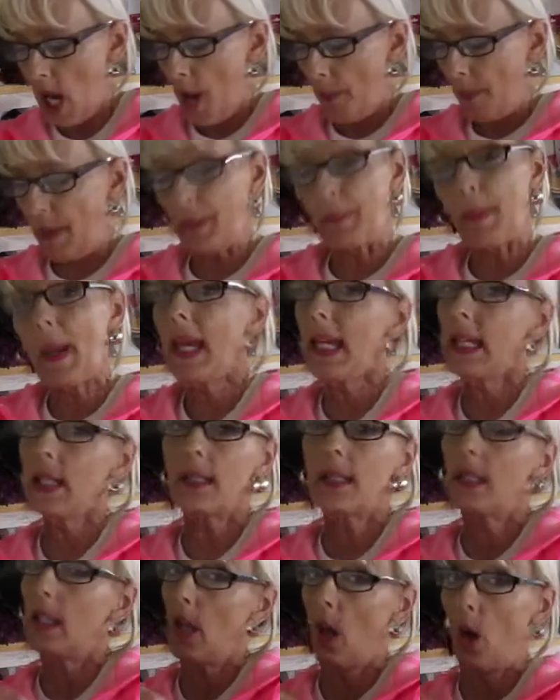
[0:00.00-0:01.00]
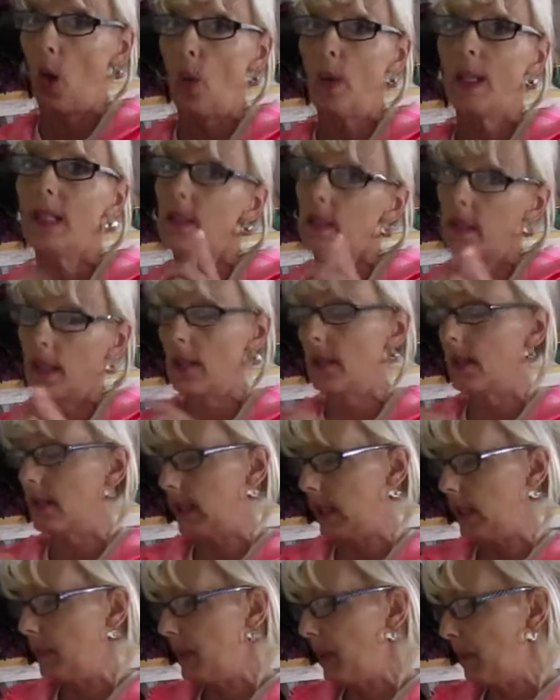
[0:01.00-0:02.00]
But paisley always does
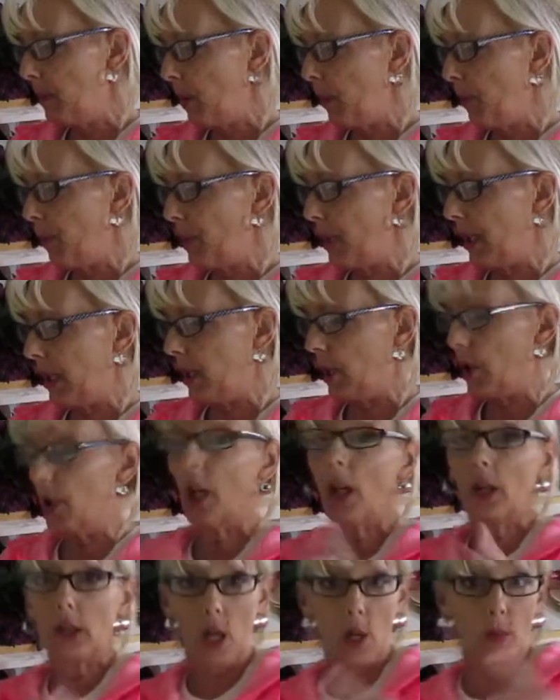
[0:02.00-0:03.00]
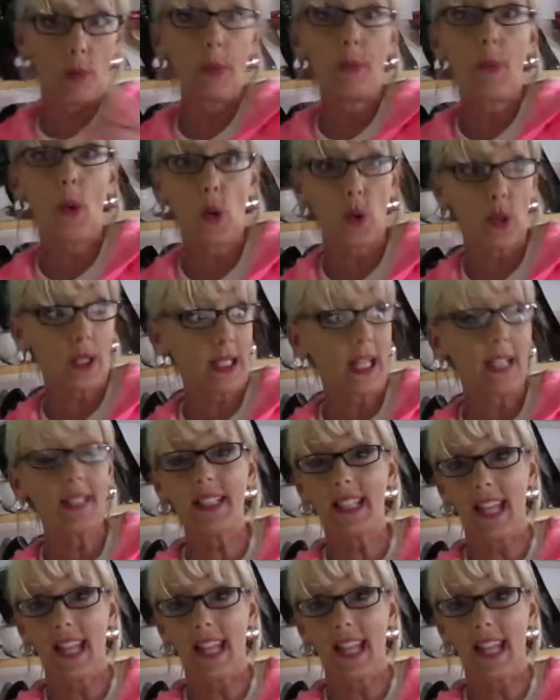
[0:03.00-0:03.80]
seem to move pretty good along with polka dots.